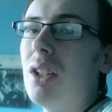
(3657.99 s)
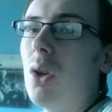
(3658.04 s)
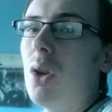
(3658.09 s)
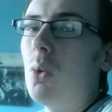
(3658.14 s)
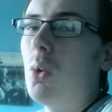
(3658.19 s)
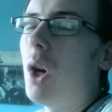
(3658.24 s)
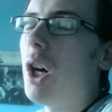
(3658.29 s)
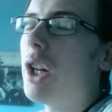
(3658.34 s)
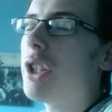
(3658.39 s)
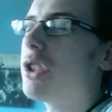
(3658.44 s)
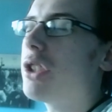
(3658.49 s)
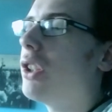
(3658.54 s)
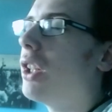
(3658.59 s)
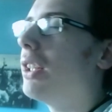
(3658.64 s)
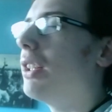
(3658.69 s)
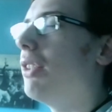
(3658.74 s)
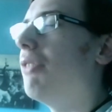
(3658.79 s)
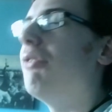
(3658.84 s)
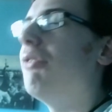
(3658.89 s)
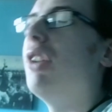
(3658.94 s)
Why should I
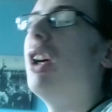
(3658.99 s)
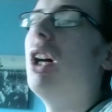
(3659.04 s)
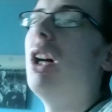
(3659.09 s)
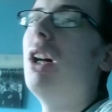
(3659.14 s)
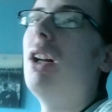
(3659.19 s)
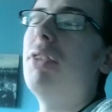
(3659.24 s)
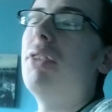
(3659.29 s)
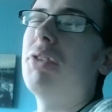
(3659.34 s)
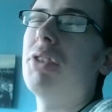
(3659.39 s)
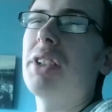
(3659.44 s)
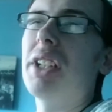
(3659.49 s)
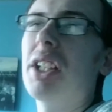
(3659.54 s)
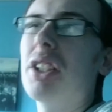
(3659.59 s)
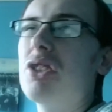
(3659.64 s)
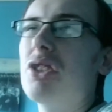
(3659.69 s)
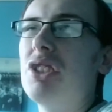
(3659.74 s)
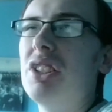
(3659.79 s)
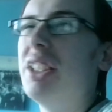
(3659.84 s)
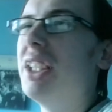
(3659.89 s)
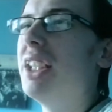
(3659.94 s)
defer for an
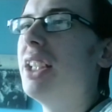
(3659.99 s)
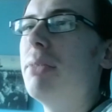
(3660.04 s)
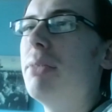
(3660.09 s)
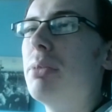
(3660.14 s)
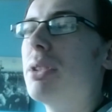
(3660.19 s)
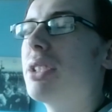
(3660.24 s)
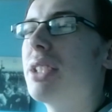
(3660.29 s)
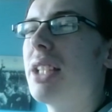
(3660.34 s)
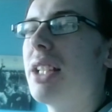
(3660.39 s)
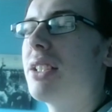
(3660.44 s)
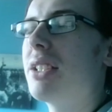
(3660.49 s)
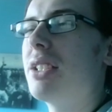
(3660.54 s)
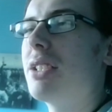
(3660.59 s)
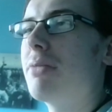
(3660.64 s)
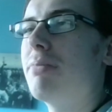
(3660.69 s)
extra year? Because it's